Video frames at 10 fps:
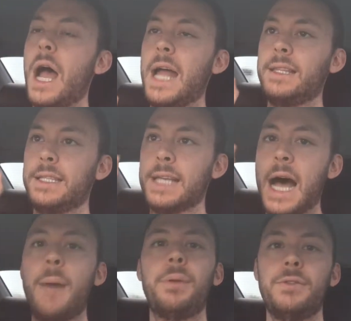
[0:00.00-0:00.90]
At the
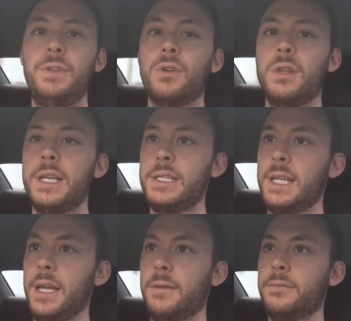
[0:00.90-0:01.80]
top of your
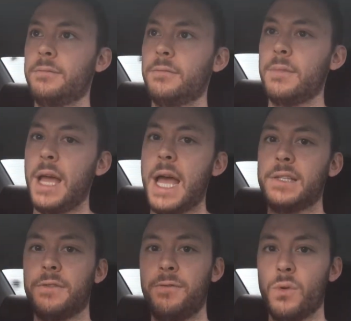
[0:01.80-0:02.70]
listing,
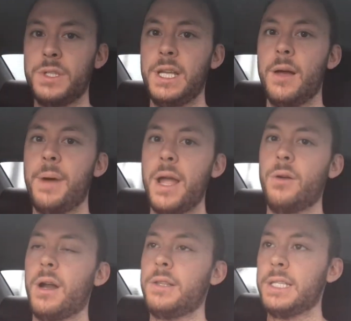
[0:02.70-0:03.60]
as a for sale by
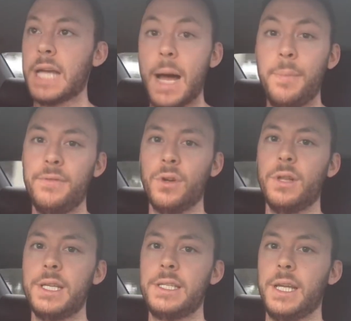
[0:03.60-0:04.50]
owner, at the top of your
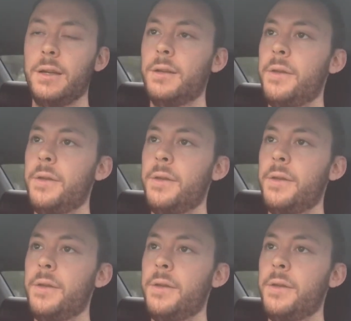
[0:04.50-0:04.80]
listing,